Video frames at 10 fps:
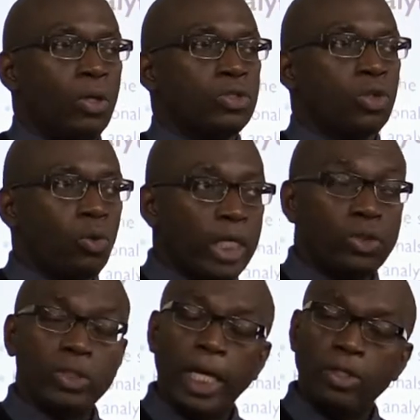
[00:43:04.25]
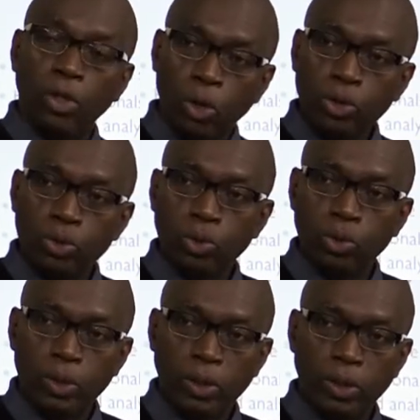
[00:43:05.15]
So what you can now
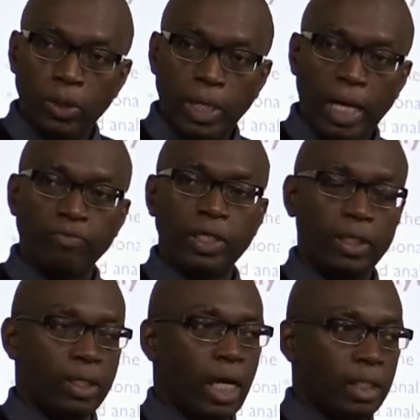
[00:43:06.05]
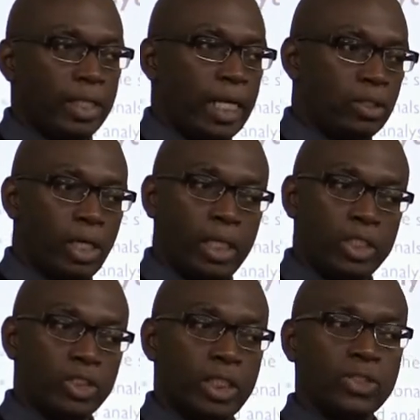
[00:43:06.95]
do, having gotten that
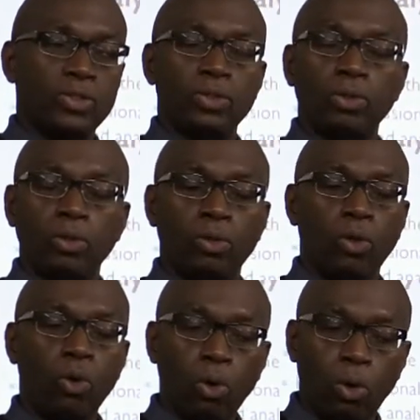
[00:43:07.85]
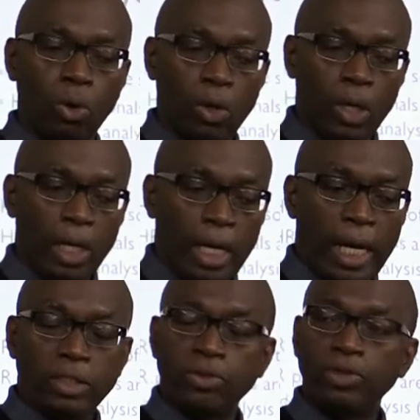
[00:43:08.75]
knowledge, is go
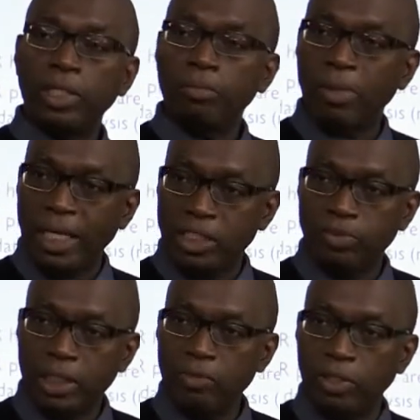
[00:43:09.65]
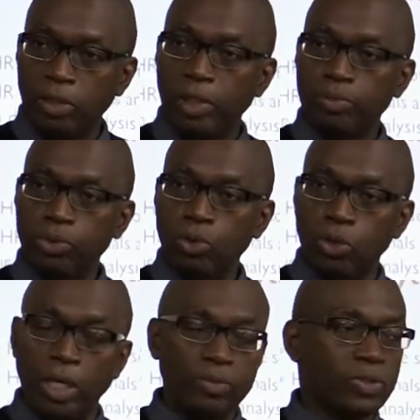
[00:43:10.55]
and create management development
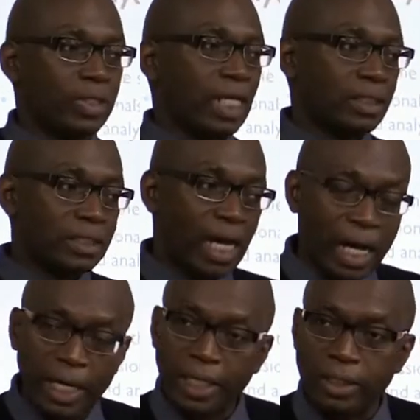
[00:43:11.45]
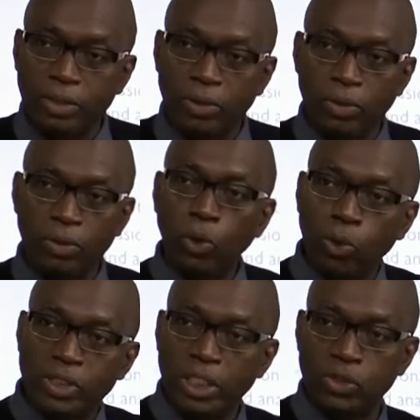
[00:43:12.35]
programs that target
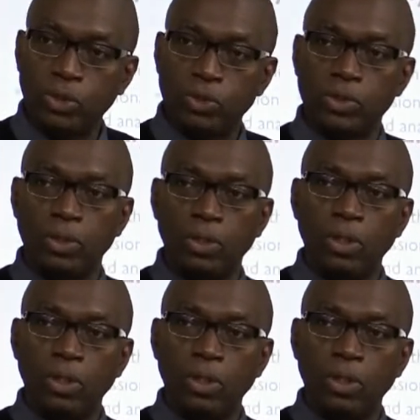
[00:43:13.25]
those issues.